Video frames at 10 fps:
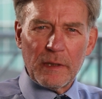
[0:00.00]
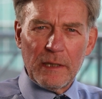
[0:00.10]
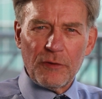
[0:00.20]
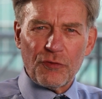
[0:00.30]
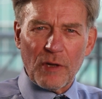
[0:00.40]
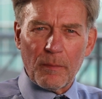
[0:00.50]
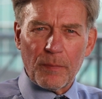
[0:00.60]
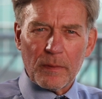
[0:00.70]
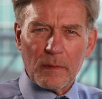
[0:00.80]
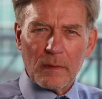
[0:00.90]
leadership,
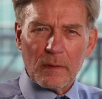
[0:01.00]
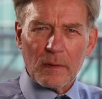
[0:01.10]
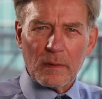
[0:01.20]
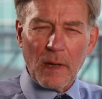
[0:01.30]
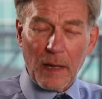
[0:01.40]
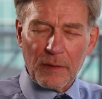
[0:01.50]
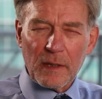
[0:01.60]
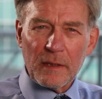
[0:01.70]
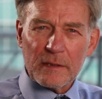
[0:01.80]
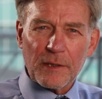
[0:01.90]
I
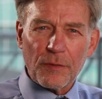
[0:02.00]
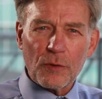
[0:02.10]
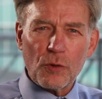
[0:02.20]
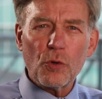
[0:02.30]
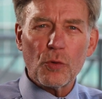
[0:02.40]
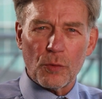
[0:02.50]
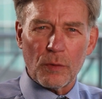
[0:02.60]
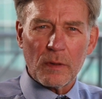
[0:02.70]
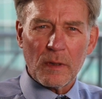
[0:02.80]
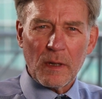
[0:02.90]
think, is at the
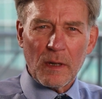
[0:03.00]
core